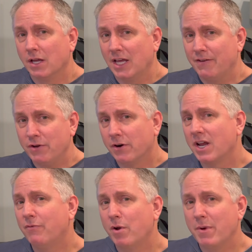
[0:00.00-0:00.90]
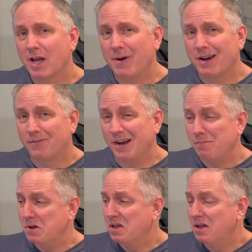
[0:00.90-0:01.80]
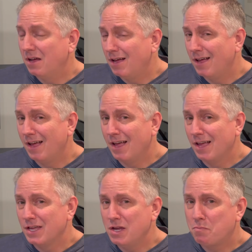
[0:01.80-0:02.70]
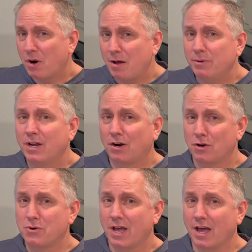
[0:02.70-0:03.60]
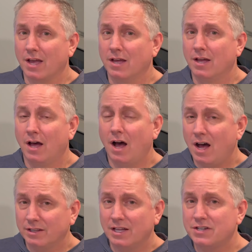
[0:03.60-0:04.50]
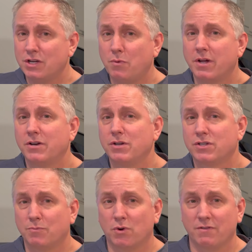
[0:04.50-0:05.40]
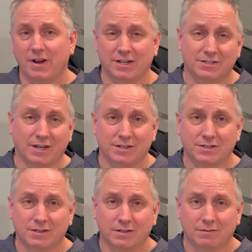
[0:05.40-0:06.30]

if you already have 1 megabyte of RAM, you probably are okay, unless you want to do some more advanced things.